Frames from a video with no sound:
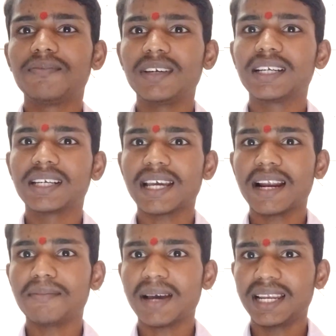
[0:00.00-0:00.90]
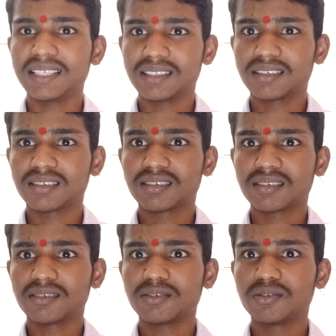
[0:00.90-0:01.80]
weight and balance
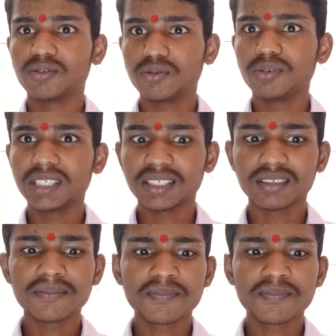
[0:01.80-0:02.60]
doing.